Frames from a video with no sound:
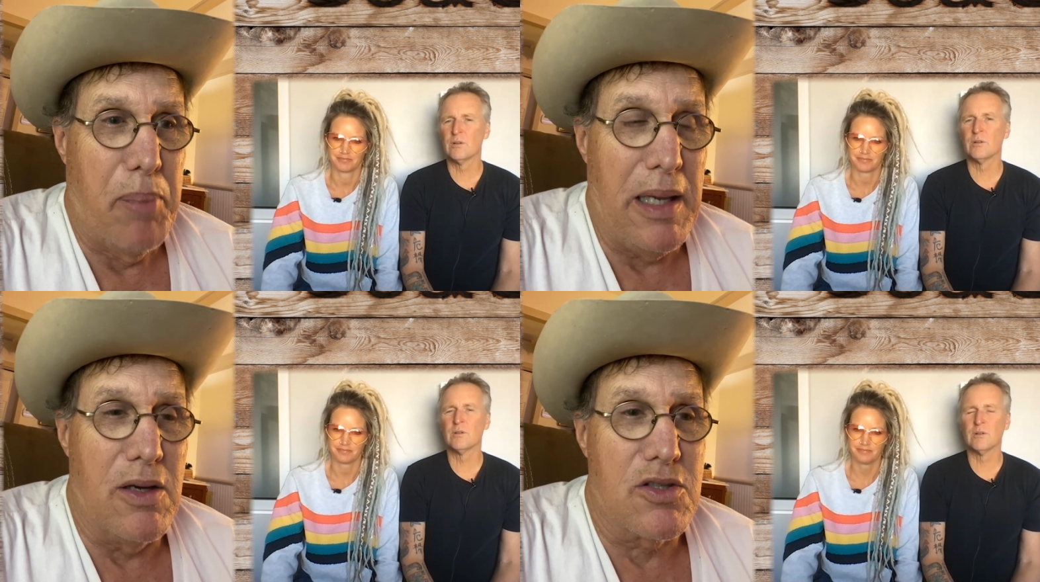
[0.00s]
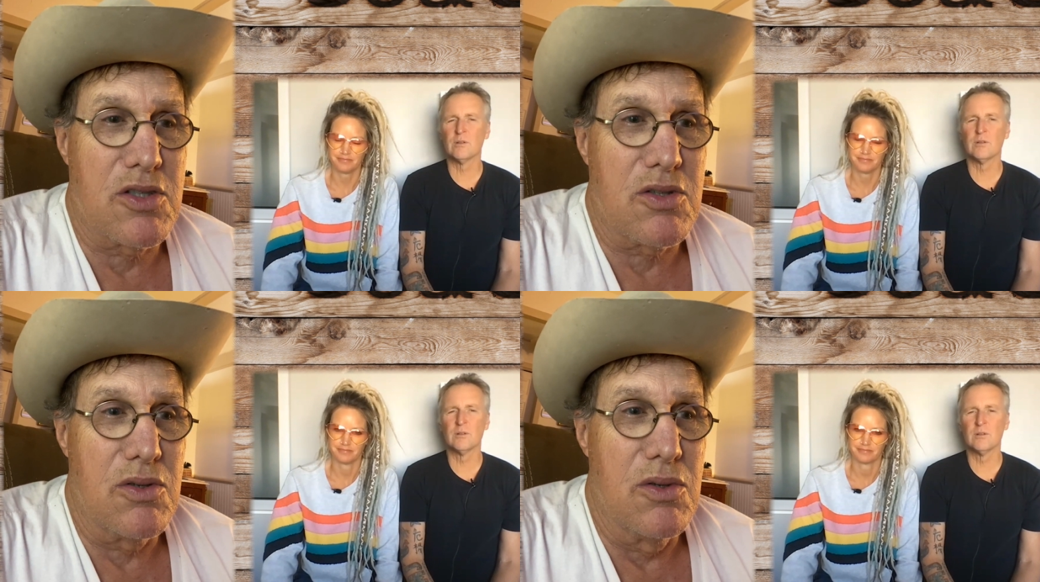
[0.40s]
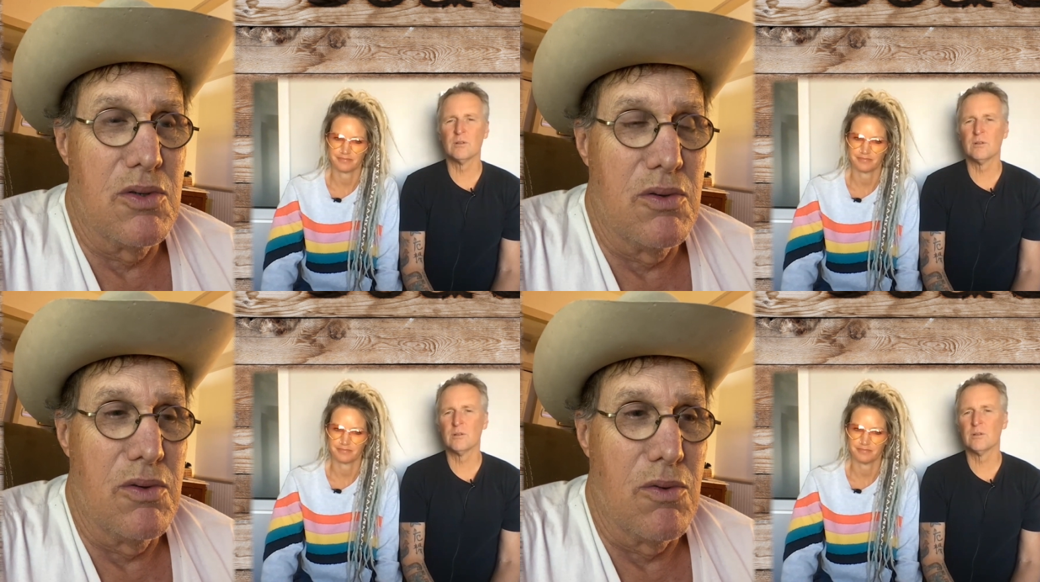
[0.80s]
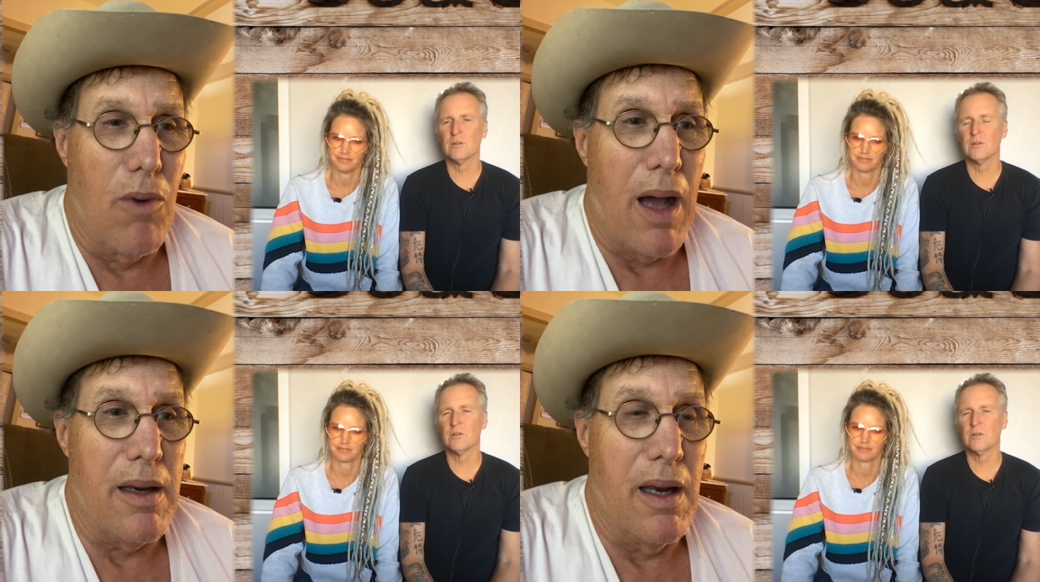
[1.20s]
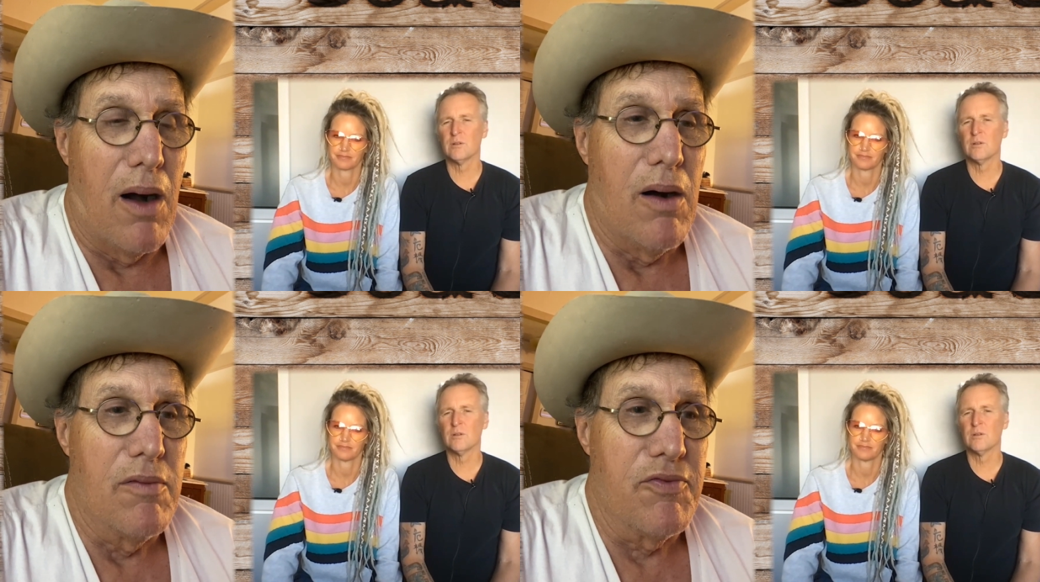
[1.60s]
Speaker 1: penis rotten
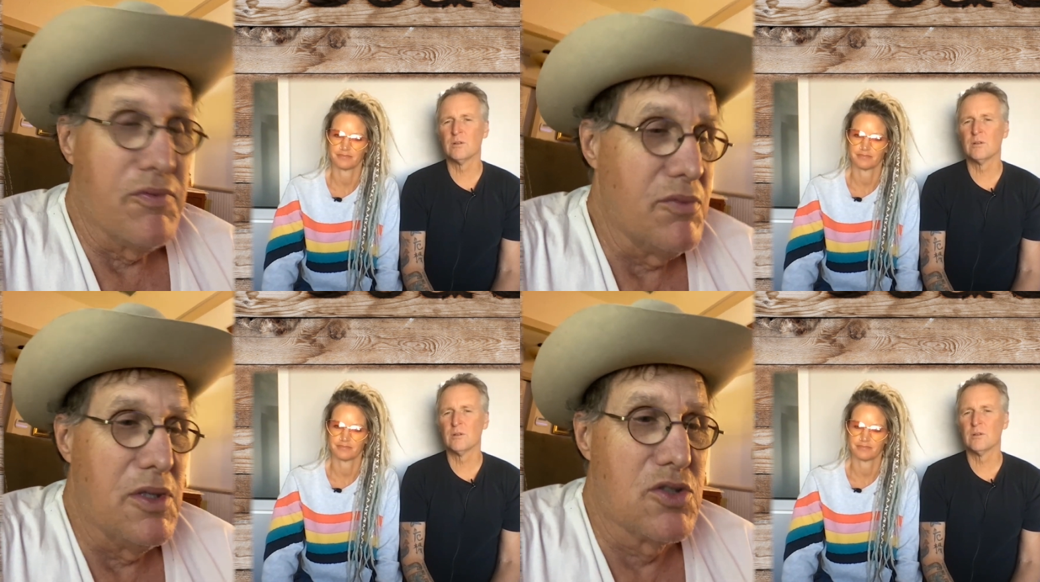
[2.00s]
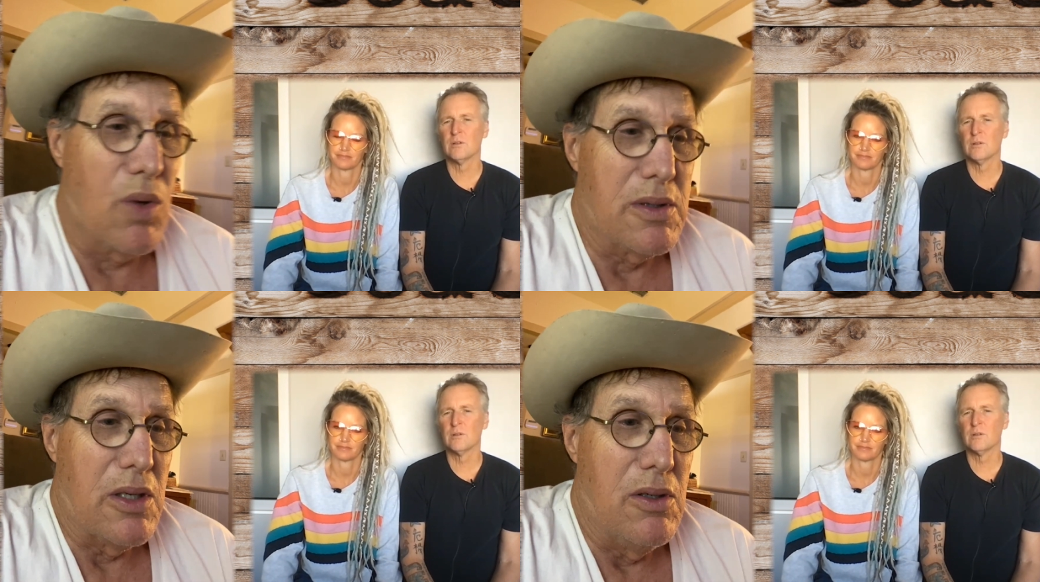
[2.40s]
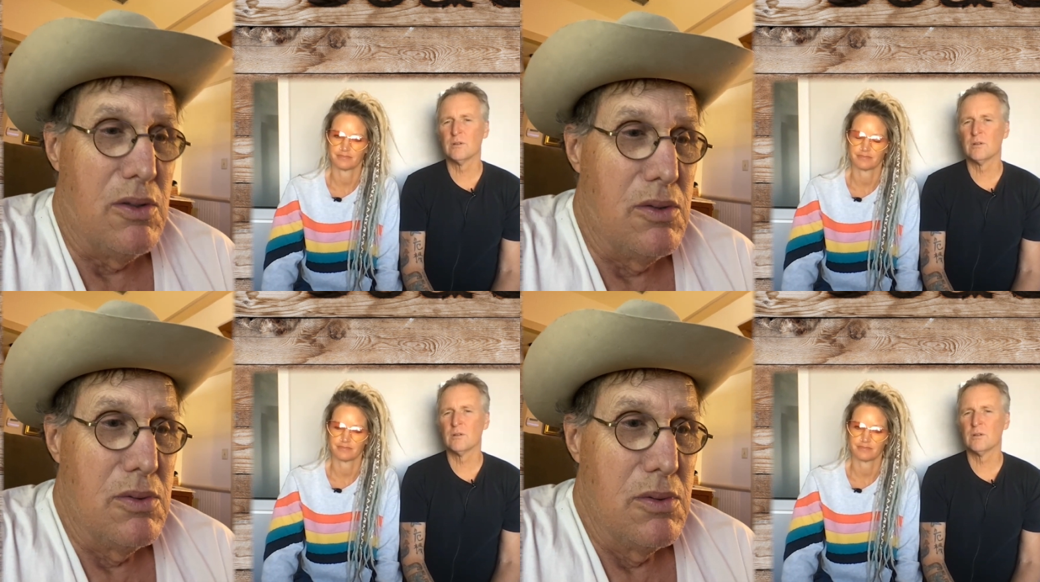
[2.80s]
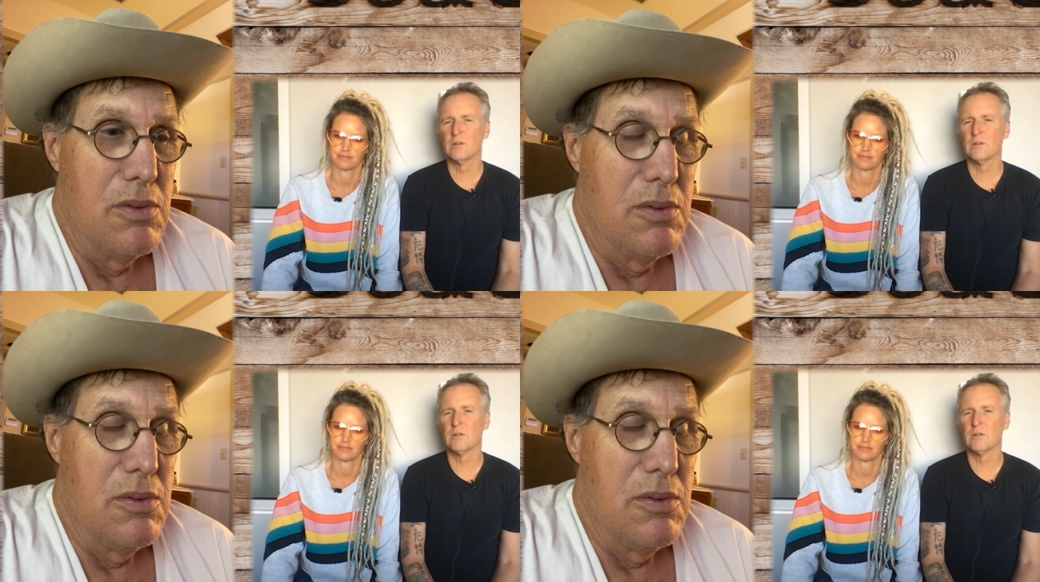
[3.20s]
off, is what they do.